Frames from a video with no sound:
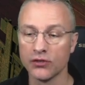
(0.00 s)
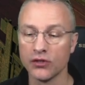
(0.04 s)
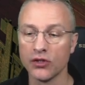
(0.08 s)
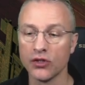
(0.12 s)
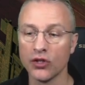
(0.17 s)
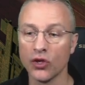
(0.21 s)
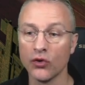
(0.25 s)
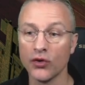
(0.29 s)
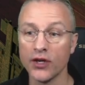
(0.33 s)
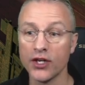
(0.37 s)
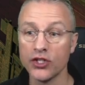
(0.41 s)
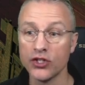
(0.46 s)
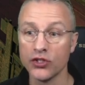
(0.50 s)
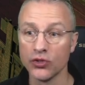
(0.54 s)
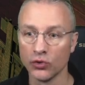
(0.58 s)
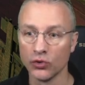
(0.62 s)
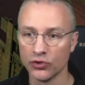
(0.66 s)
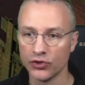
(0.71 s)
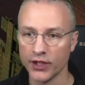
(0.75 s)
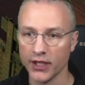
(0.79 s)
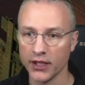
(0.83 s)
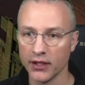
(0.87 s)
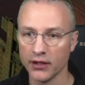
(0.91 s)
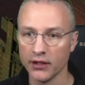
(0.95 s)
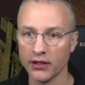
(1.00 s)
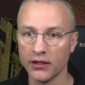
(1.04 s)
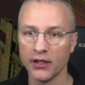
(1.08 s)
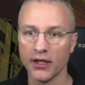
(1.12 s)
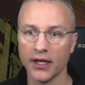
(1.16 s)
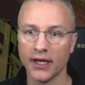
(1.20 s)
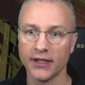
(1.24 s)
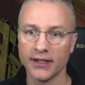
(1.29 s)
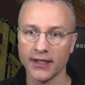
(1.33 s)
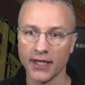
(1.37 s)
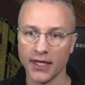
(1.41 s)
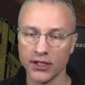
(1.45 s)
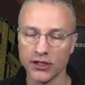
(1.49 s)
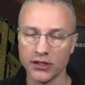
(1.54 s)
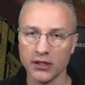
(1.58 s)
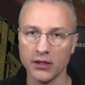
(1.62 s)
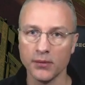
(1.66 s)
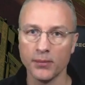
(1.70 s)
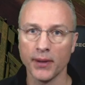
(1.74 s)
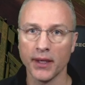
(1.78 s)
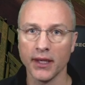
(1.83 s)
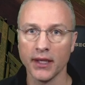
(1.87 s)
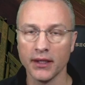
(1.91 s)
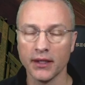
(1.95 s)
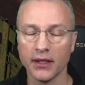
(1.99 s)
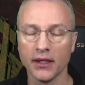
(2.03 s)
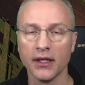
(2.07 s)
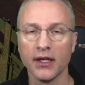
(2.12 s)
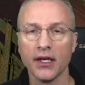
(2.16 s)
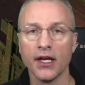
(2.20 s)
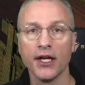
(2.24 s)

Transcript: original trailer, attached to the pike,